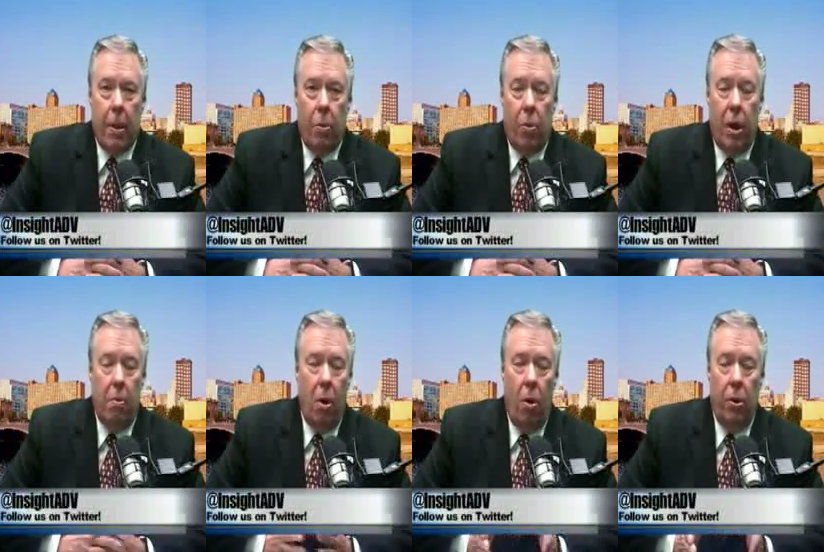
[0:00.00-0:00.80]
We
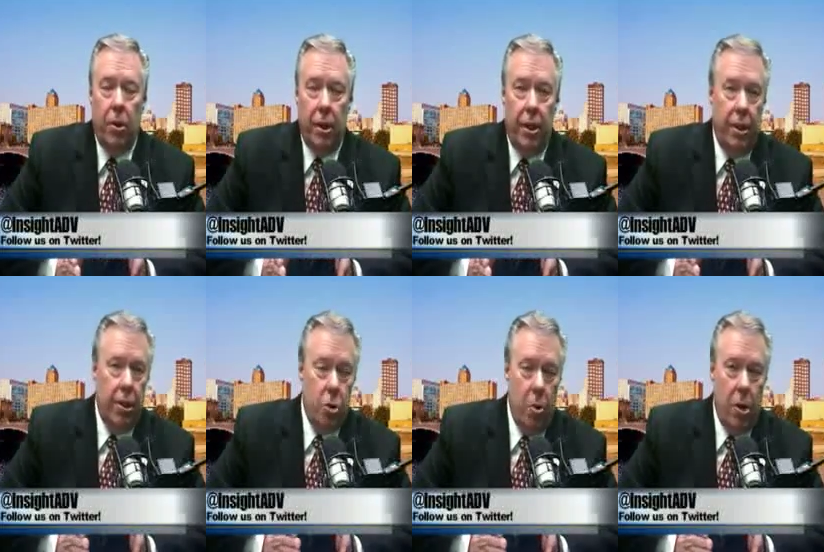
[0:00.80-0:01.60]
uphold, in the
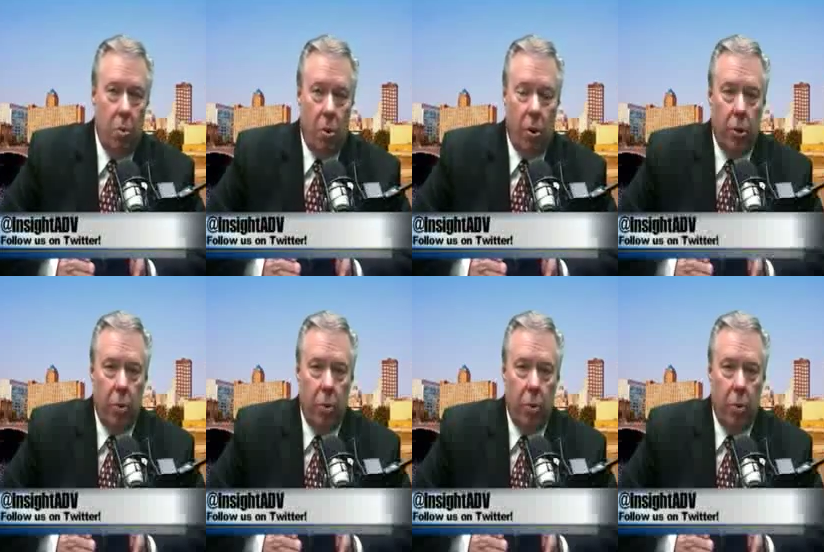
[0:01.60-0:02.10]
Twitter world,